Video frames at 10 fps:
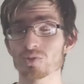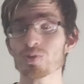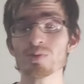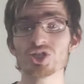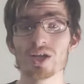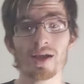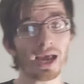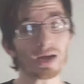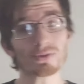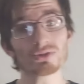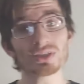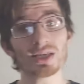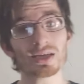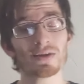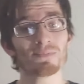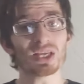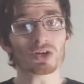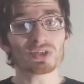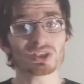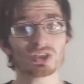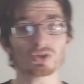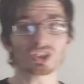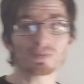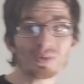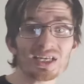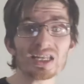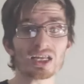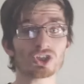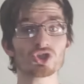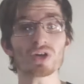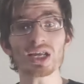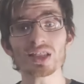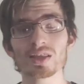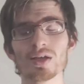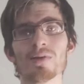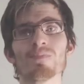So pretty much, Aggro Sync increases your speed and strength.